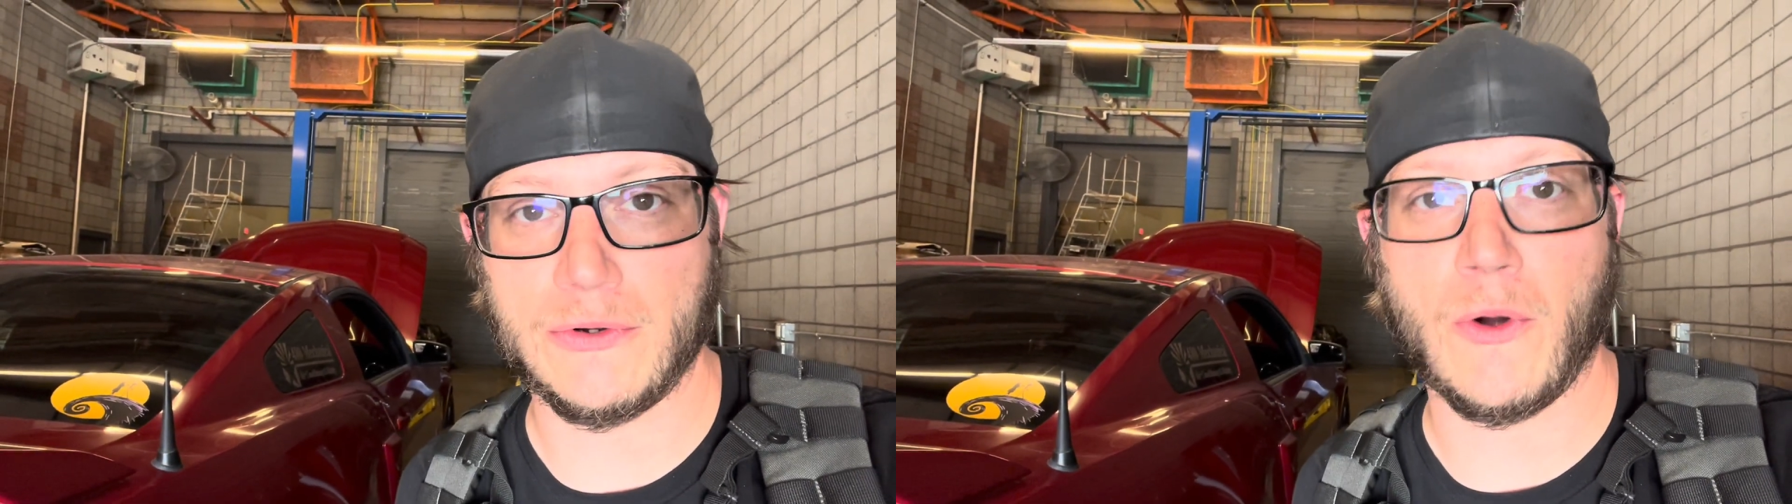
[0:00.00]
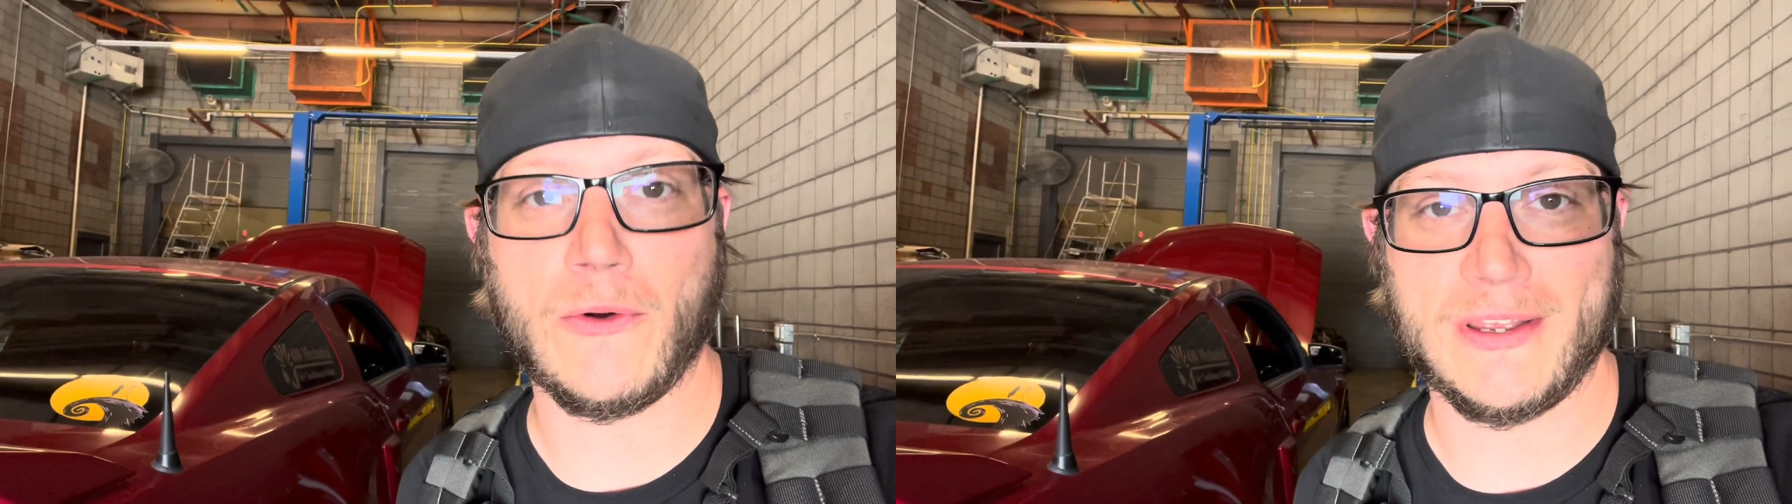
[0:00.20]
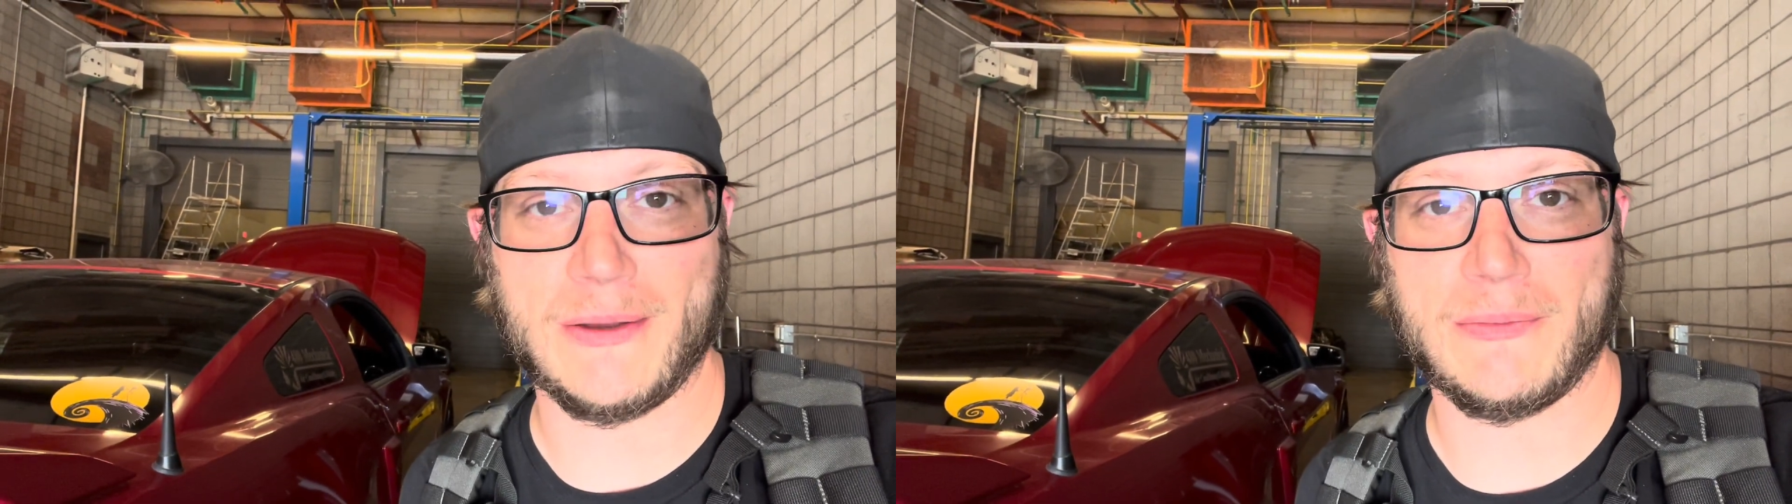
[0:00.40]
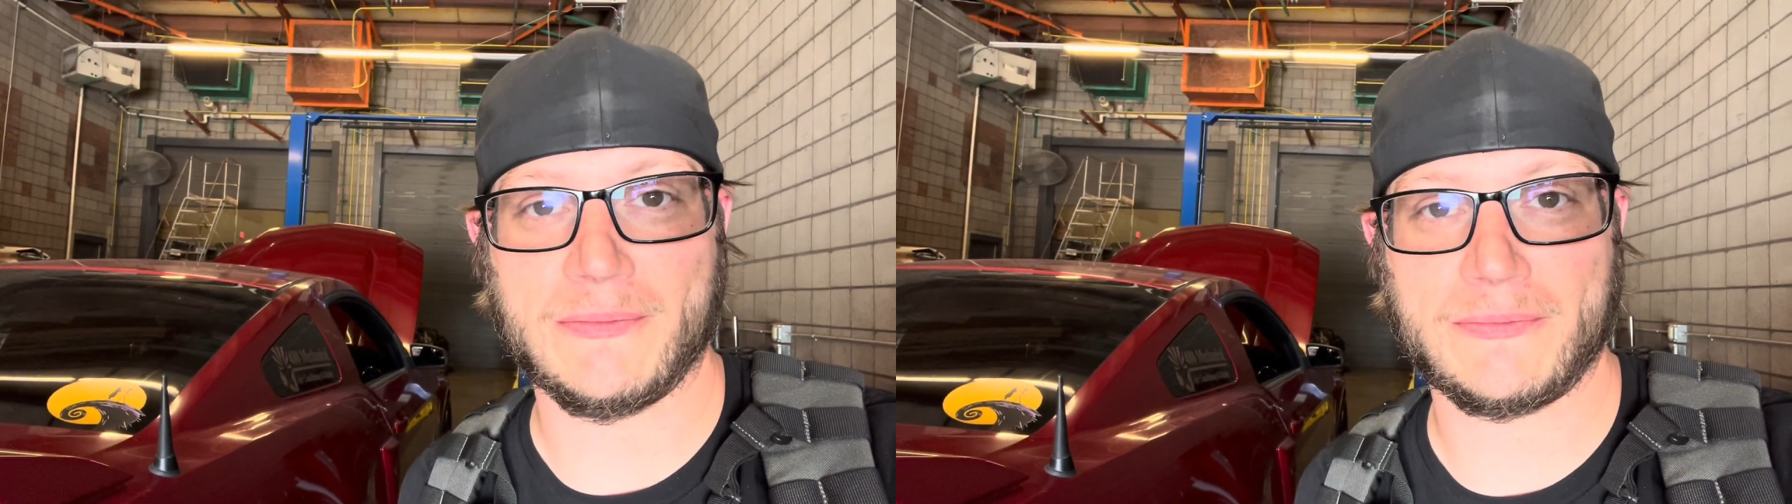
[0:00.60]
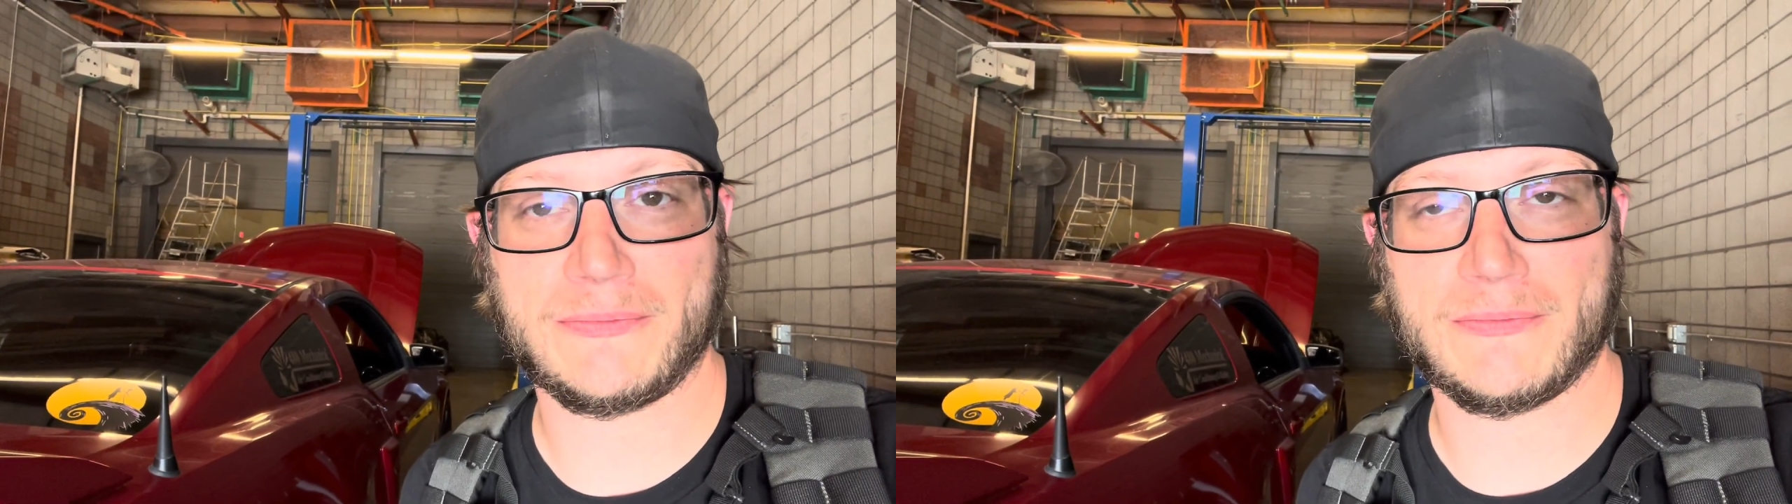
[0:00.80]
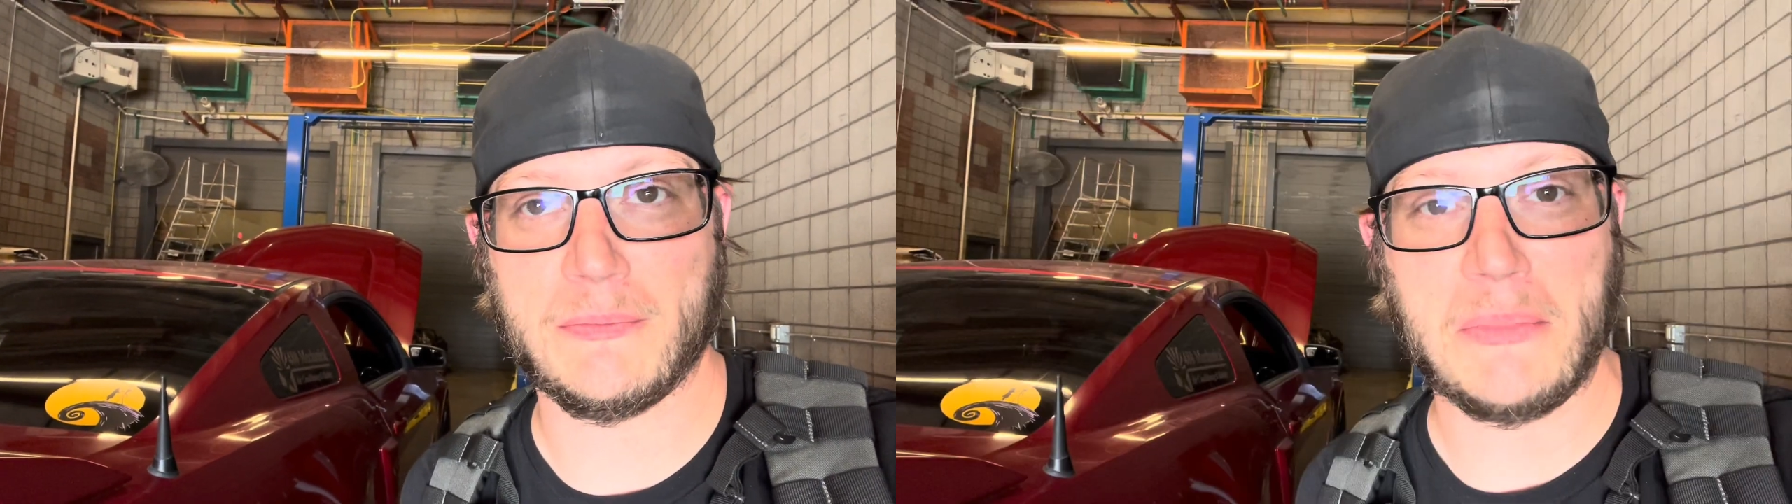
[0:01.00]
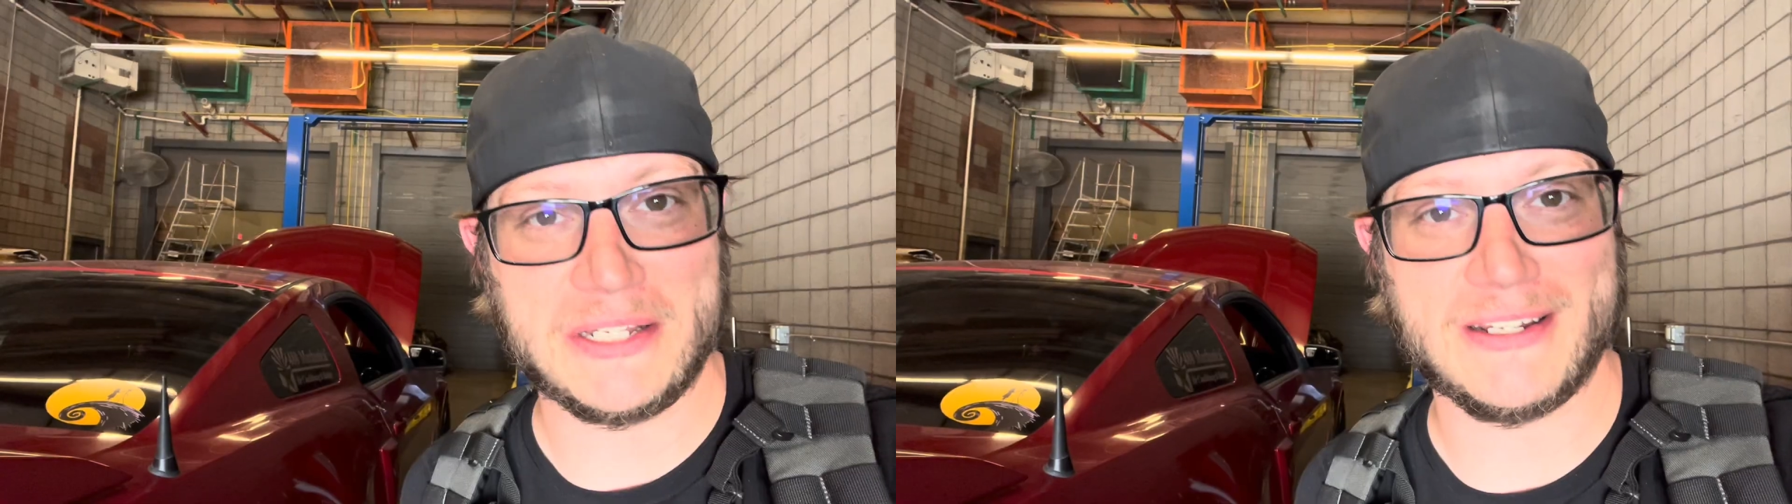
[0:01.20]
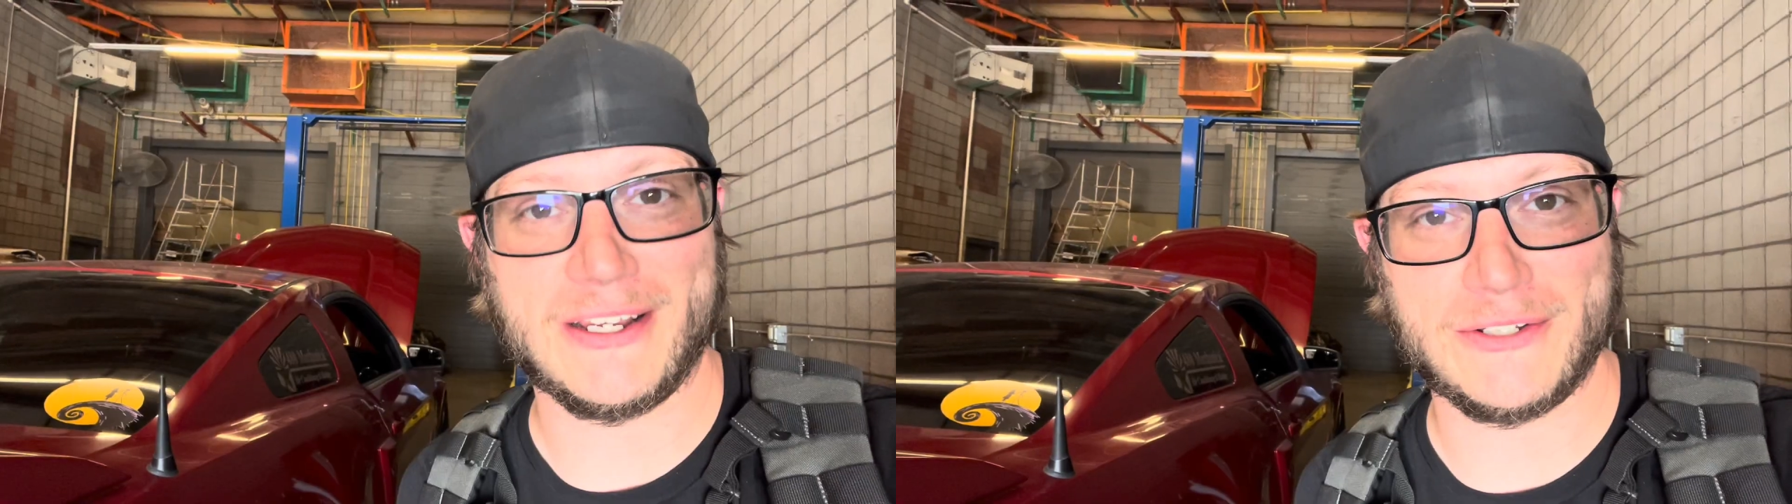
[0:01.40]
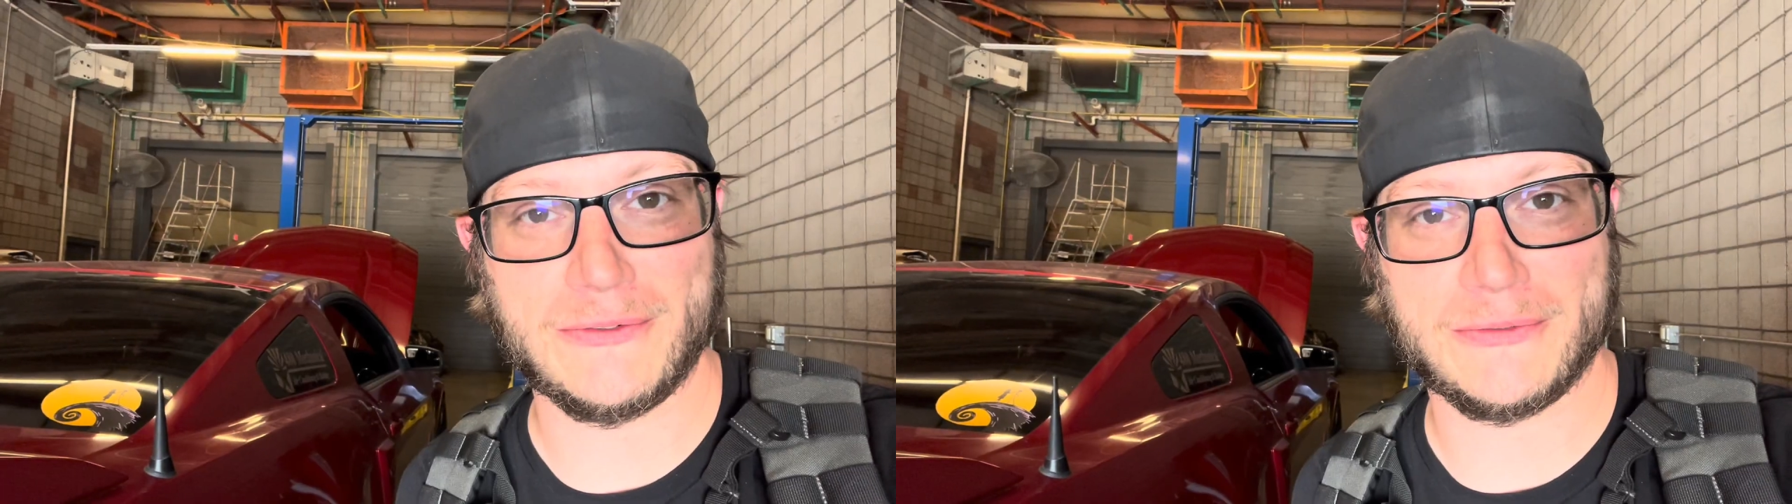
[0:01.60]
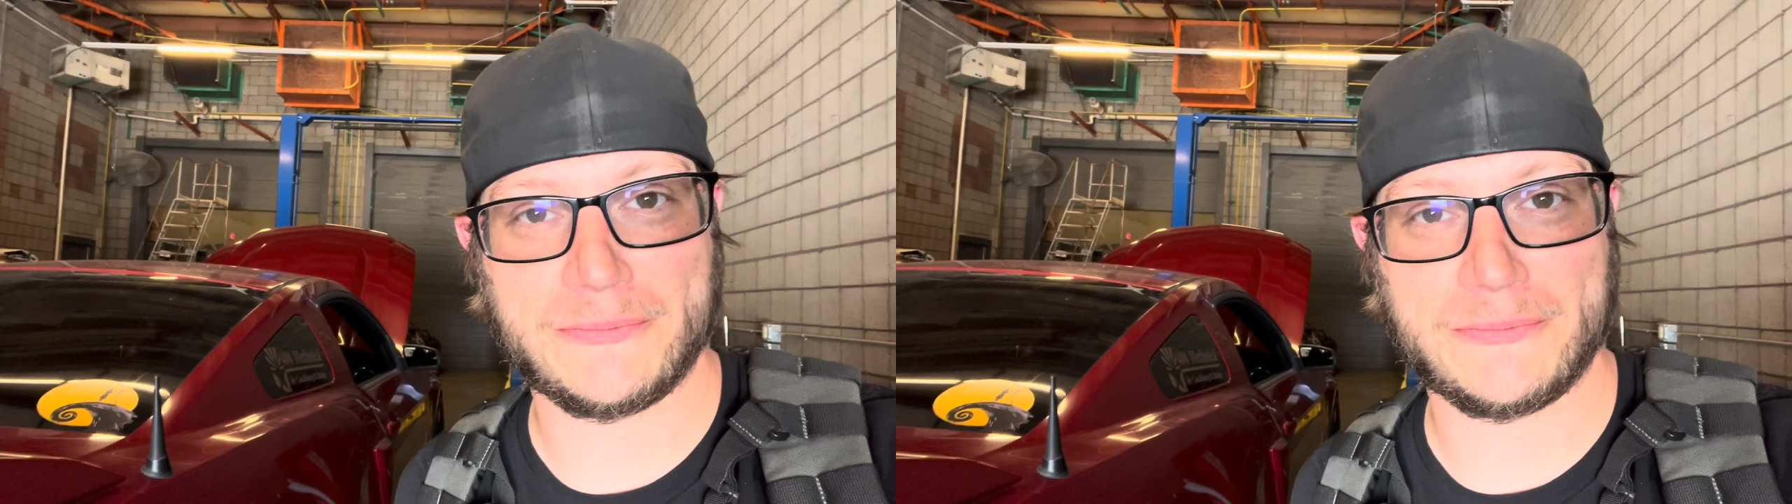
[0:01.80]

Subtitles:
OEM Mustang tune